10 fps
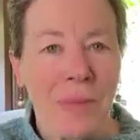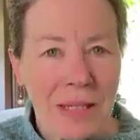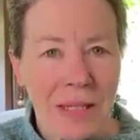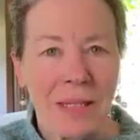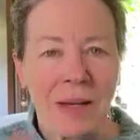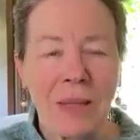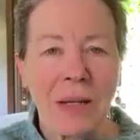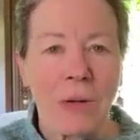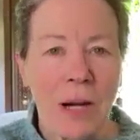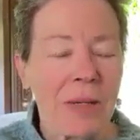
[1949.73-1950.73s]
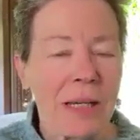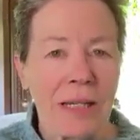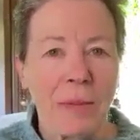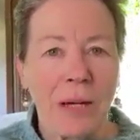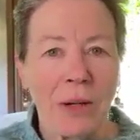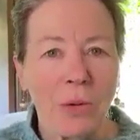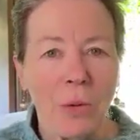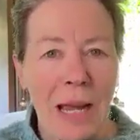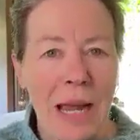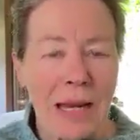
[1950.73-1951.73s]
this is something where I'm getting in my own
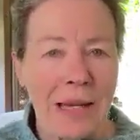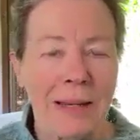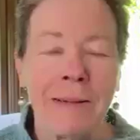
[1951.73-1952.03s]
way.